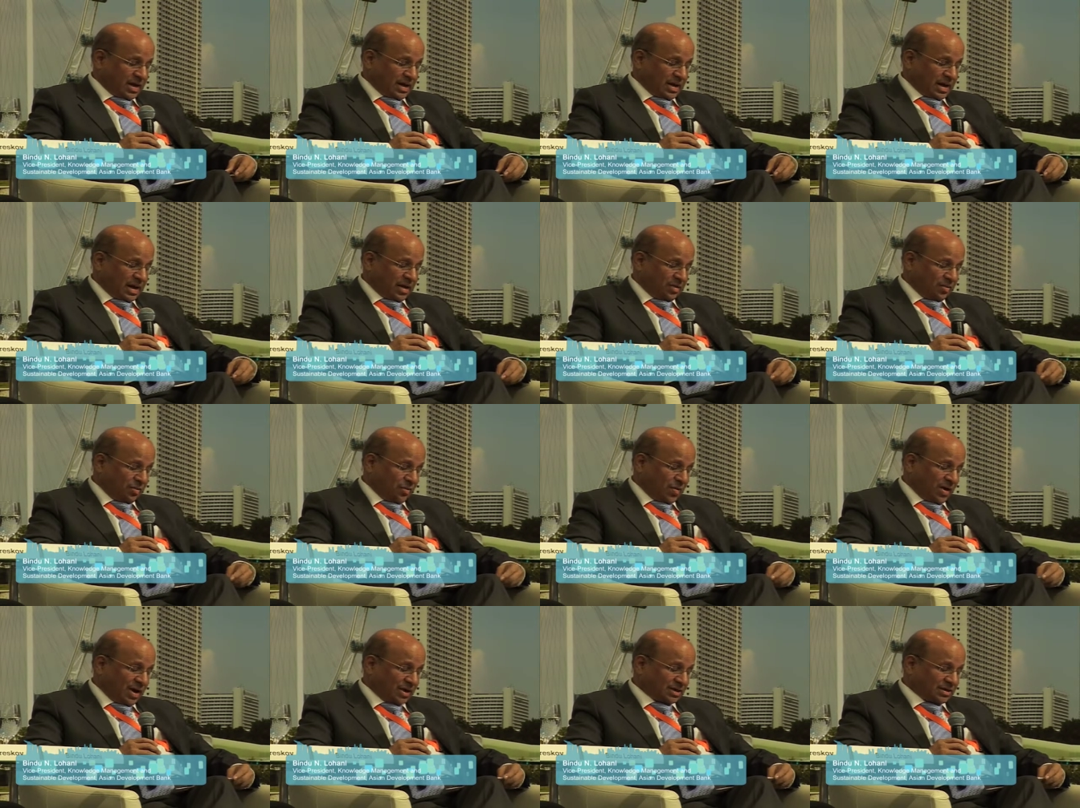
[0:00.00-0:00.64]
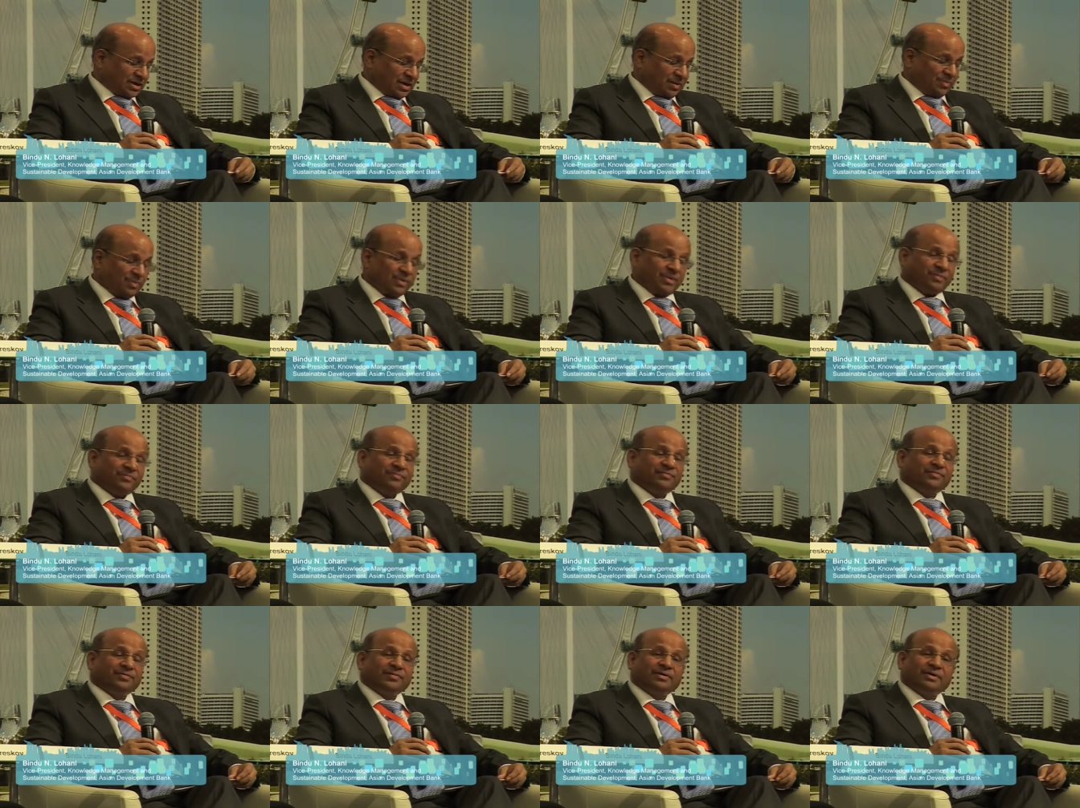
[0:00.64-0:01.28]
Now, you asked a couple
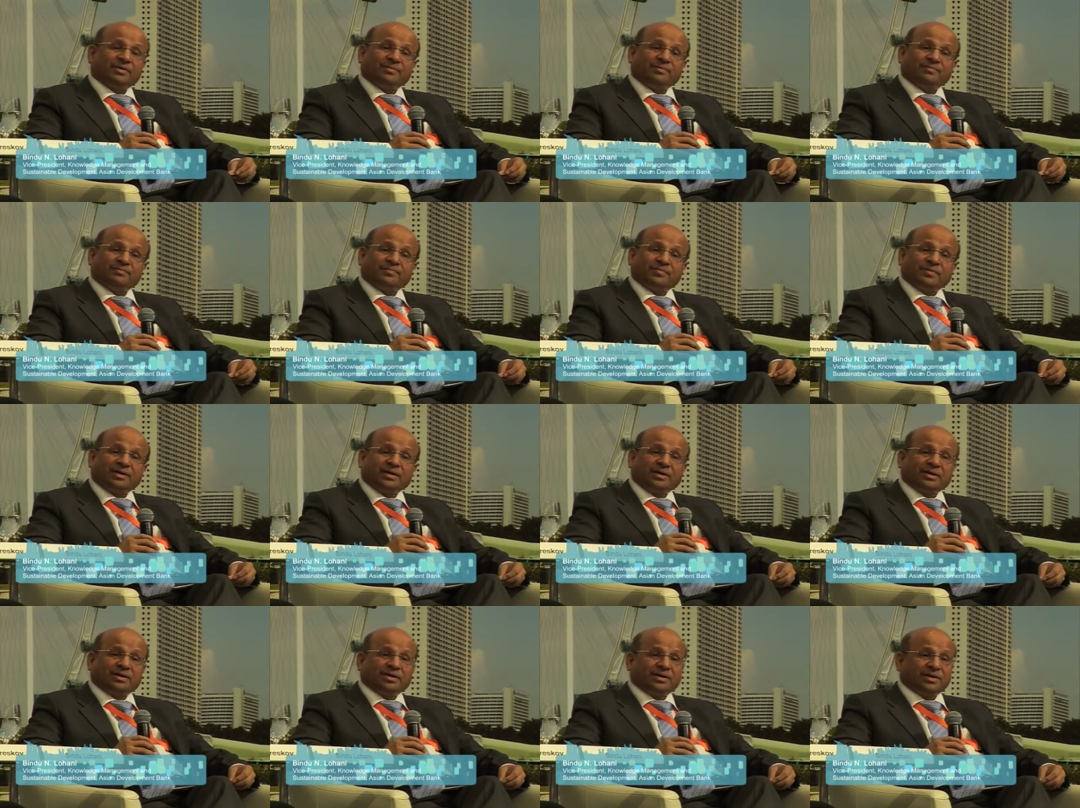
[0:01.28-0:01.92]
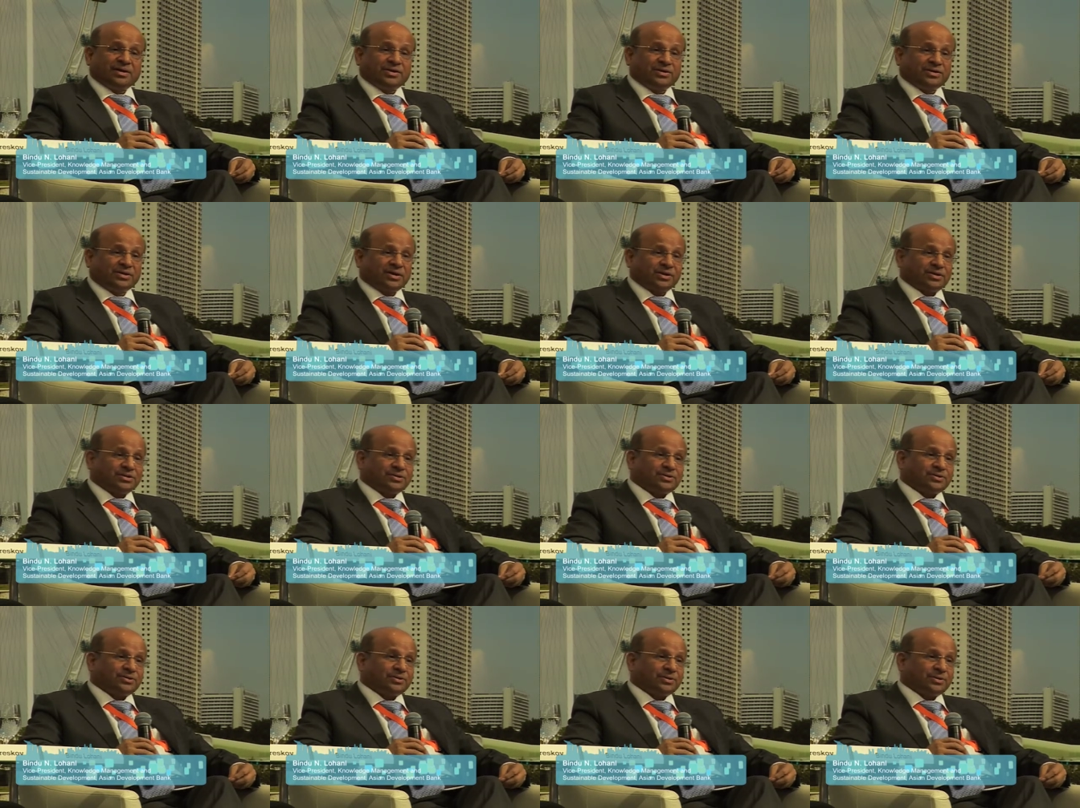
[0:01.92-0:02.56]
of um,
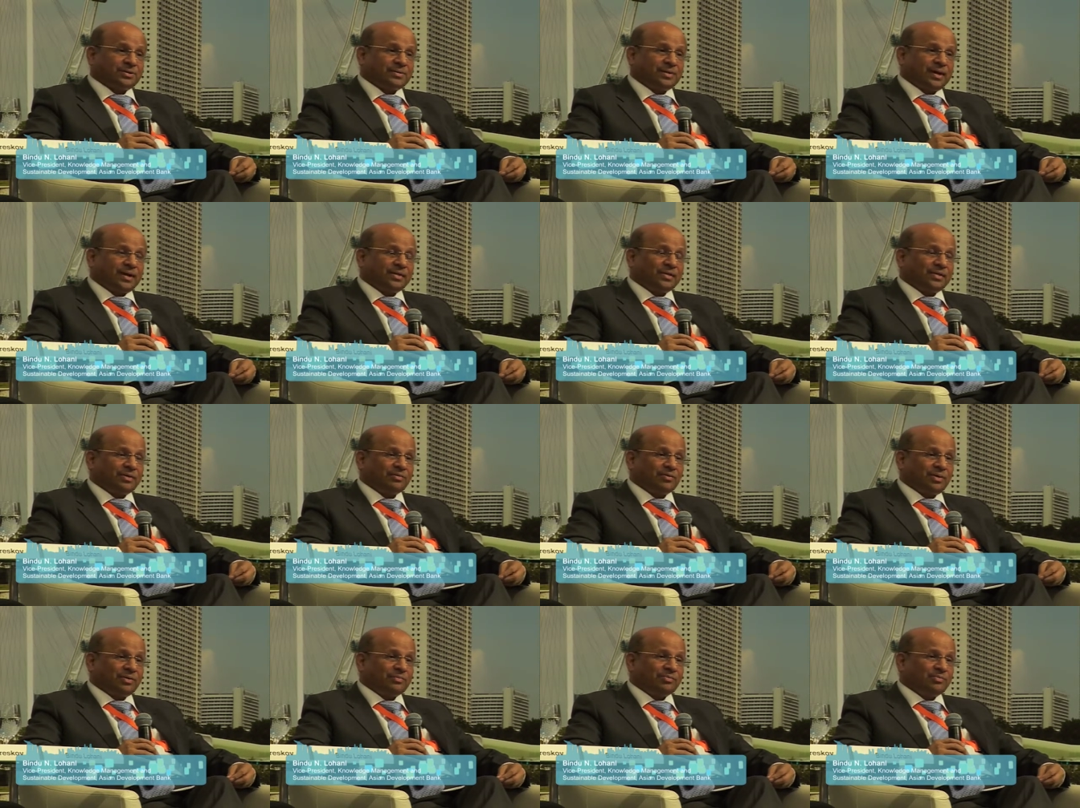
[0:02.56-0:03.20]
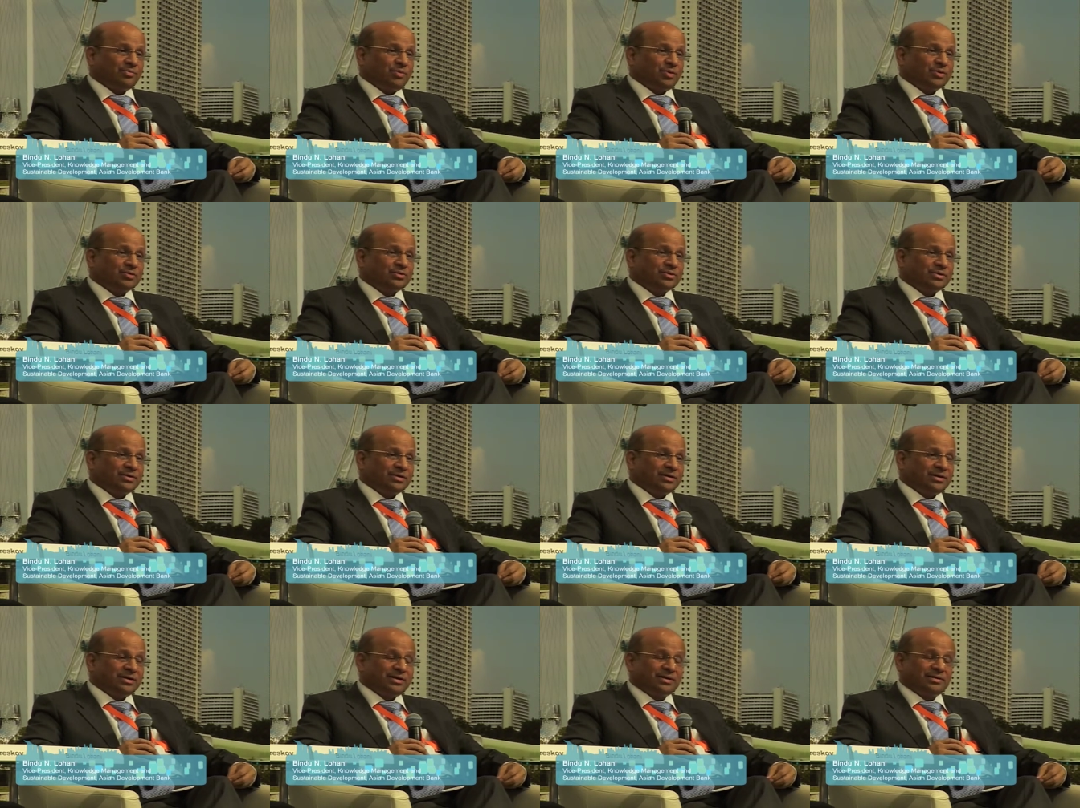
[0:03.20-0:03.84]
ingredients. Uh, I think one of the most
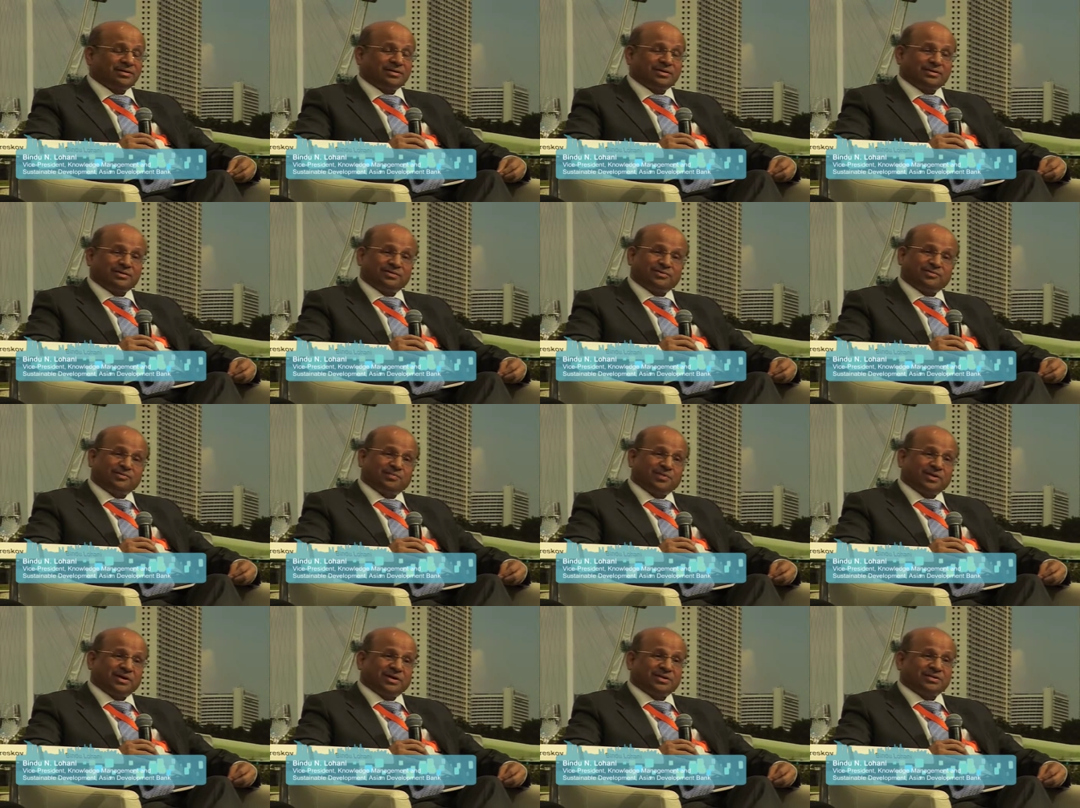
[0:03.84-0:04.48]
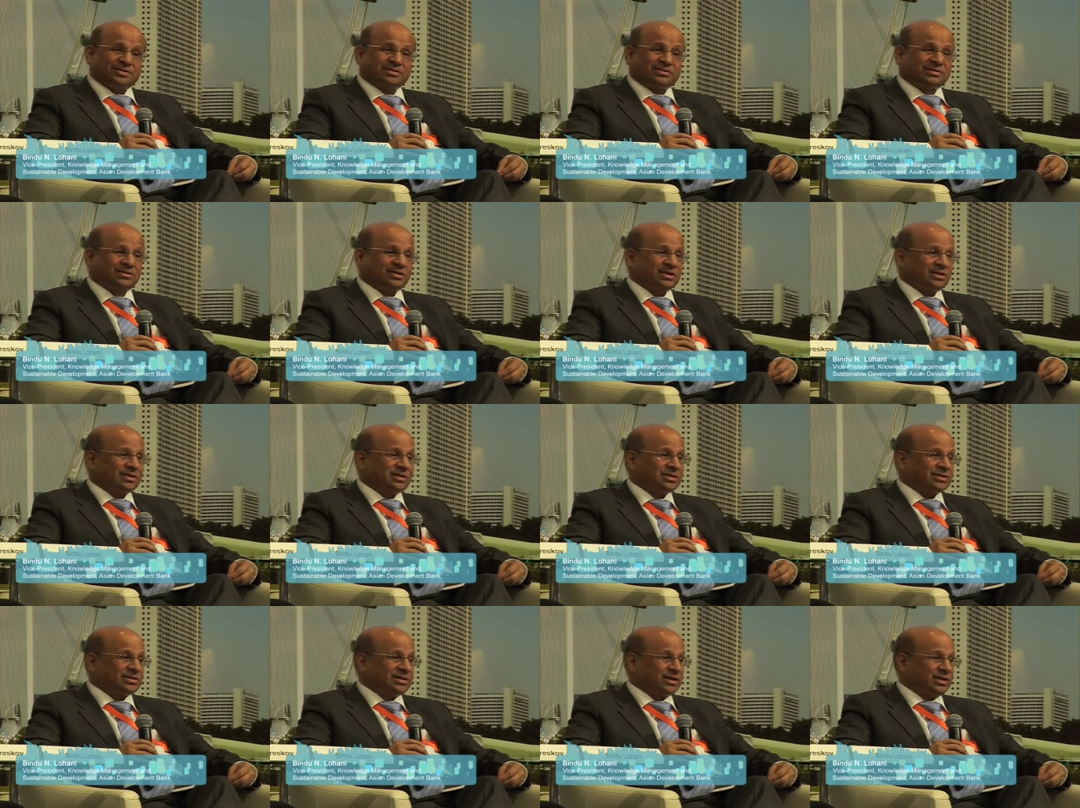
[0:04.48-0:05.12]
ingredient to me is
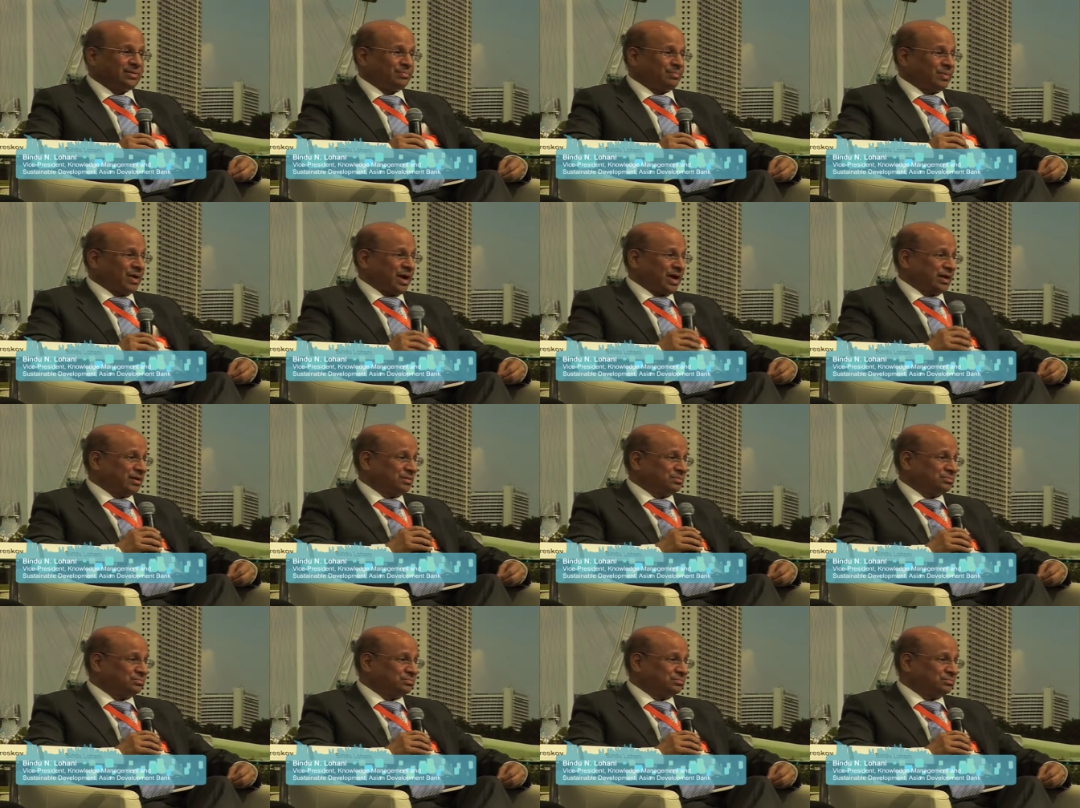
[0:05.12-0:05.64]
still the city plan.